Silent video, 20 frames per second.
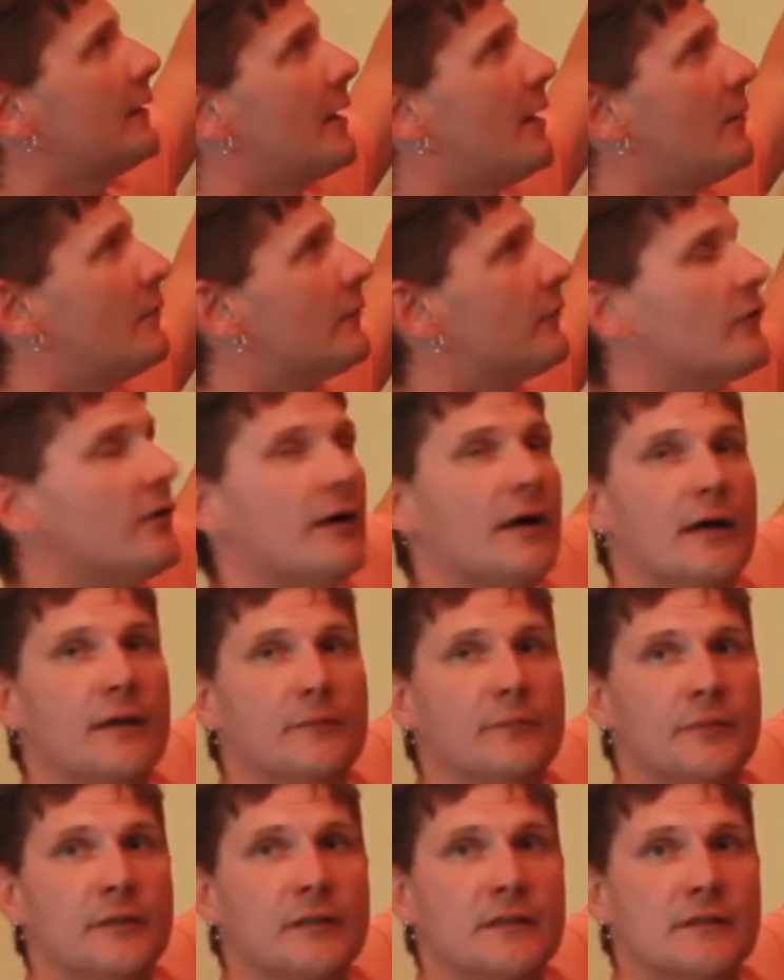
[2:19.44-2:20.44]
elm for a
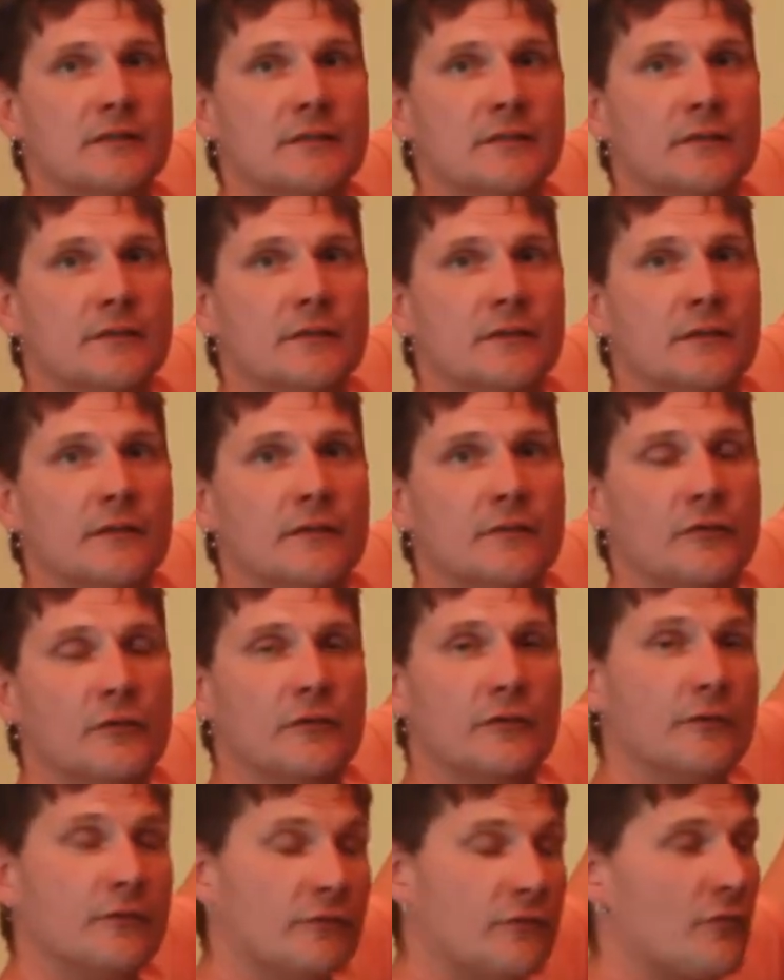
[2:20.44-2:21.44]
headpiece
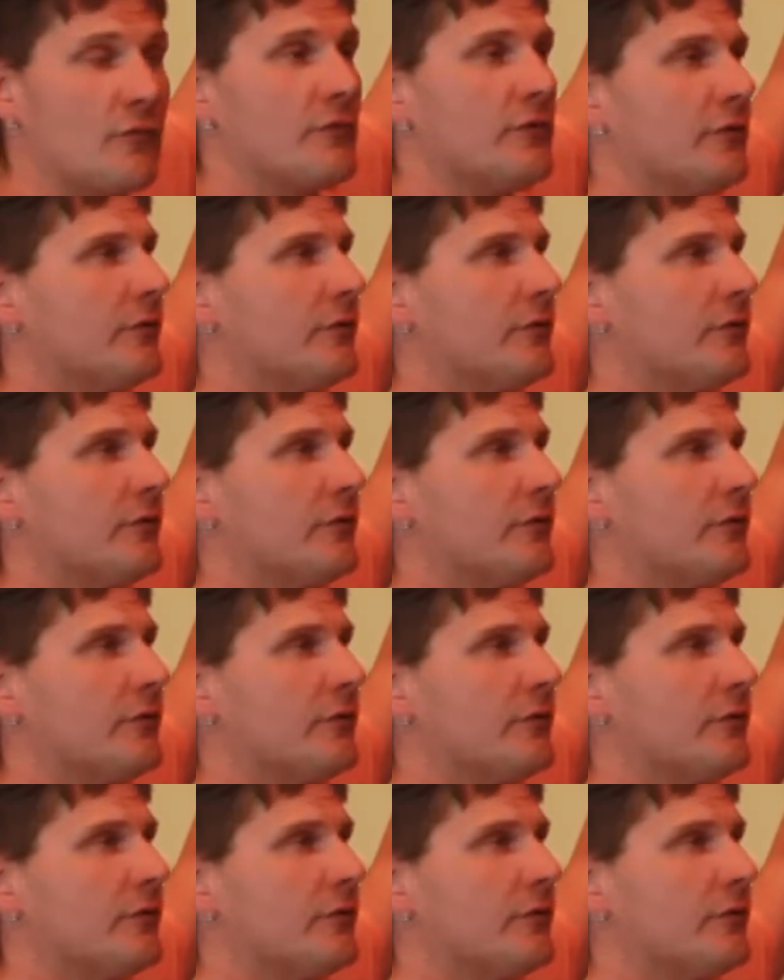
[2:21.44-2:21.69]
for the